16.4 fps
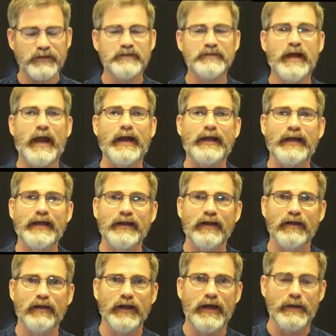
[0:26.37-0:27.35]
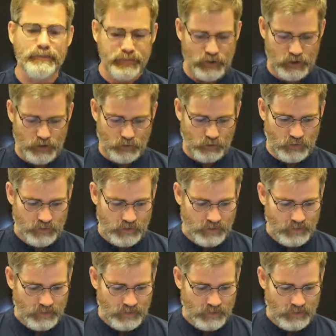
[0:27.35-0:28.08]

attack in Aleppo.